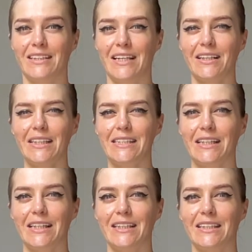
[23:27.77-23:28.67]
Dark
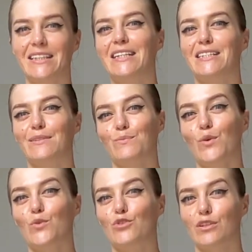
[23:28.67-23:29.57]
side, it is
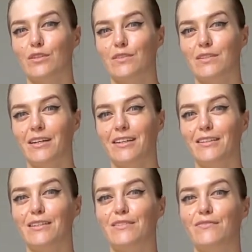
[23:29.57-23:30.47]
emotional side,
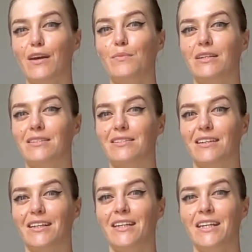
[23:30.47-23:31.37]
it is feminine side.